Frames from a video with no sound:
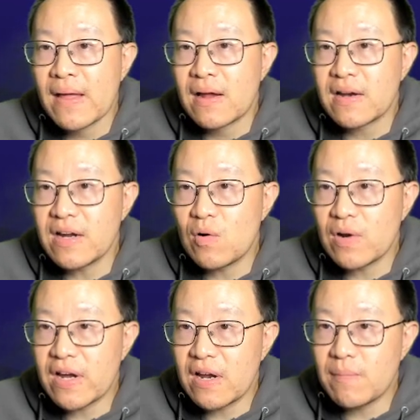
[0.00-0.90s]
The
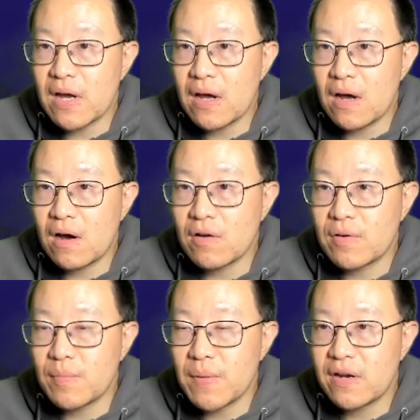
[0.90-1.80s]
only Nmap
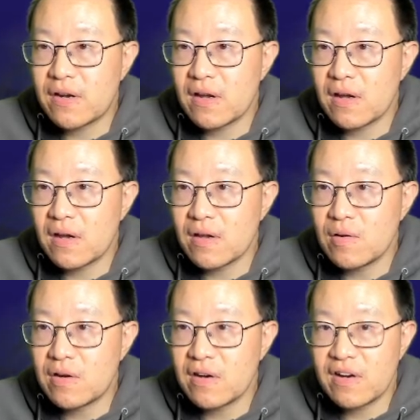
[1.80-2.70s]
arguments
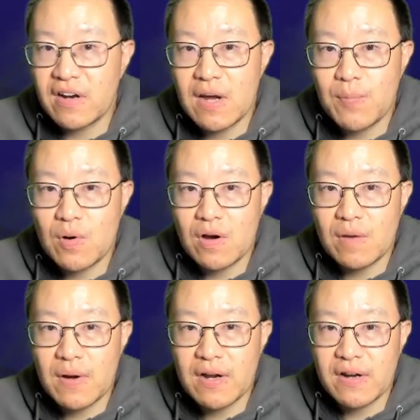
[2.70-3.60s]
used in the example are
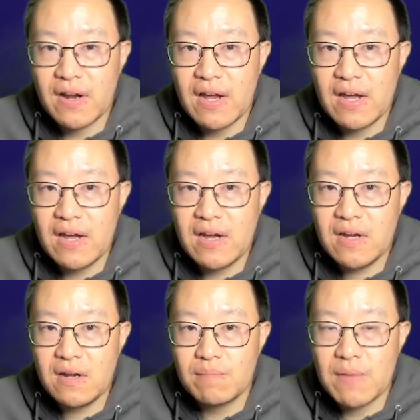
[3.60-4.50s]

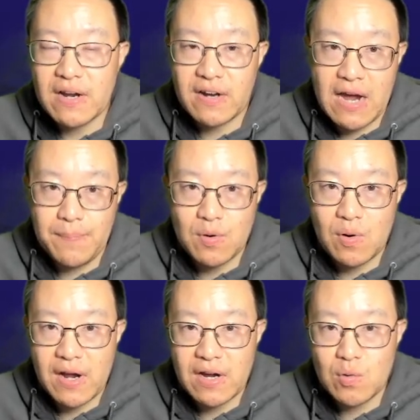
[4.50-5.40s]
-A, minus
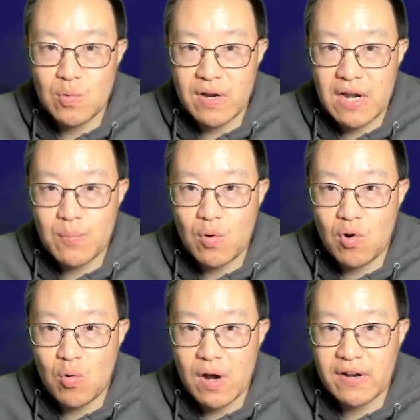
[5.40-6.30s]
capital A to enable
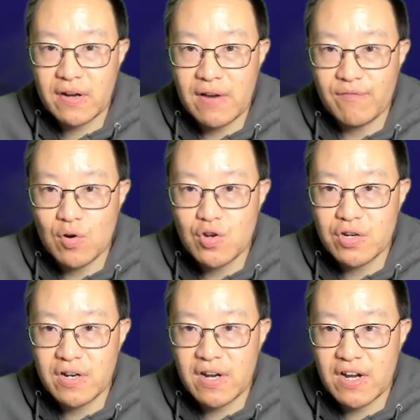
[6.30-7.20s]
OS and version
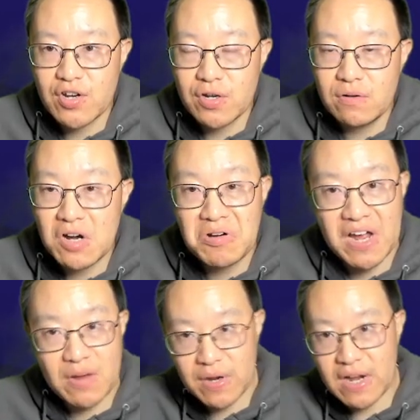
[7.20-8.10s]
detection.
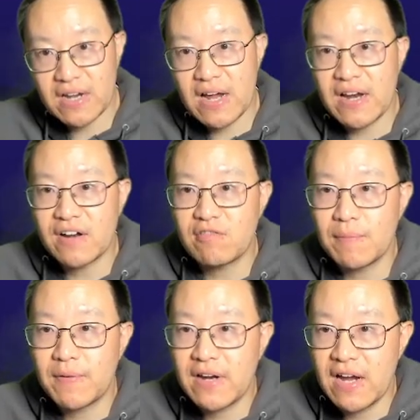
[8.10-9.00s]
Okay, we got that in
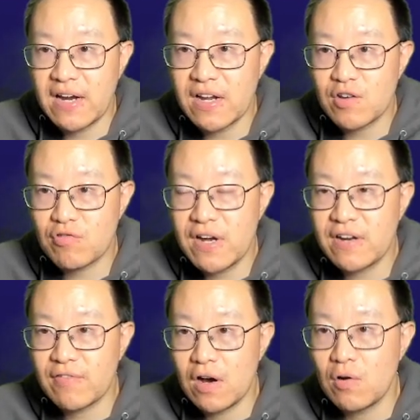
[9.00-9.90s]
script scanning, and
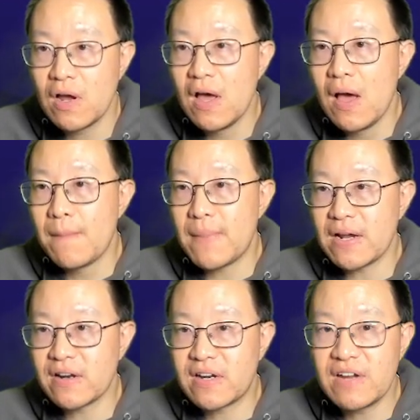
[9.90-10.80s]
trace route
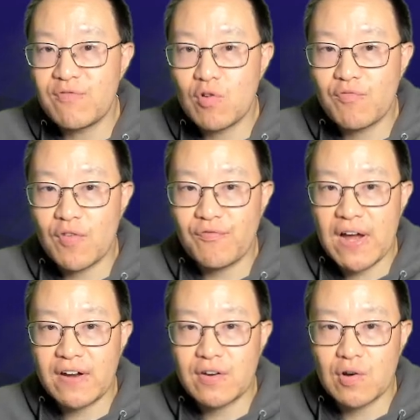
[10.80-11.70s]
-T4 for
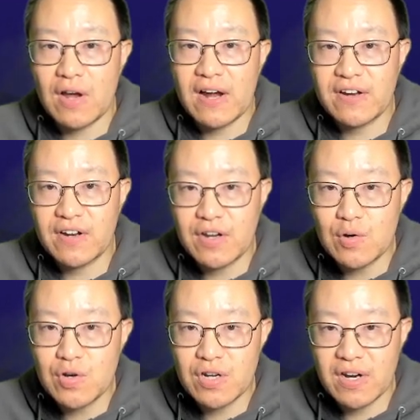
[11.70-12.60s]
faster
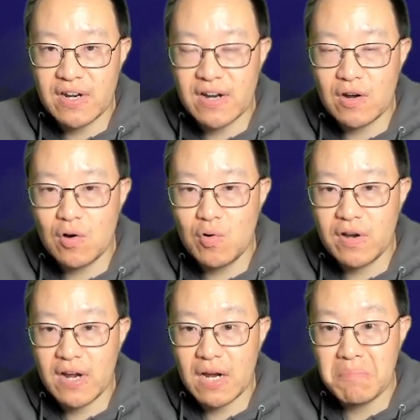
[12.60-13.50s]
execution, and then the host
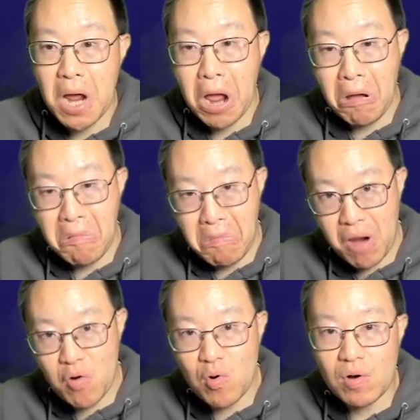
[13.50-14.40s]
name.
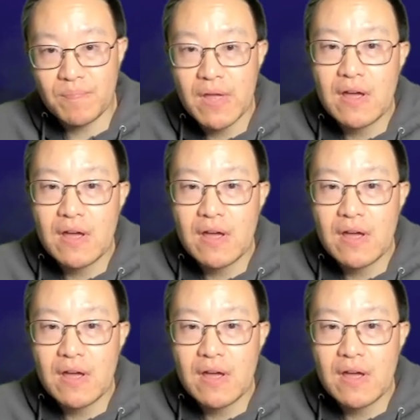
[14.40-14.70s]
Cool.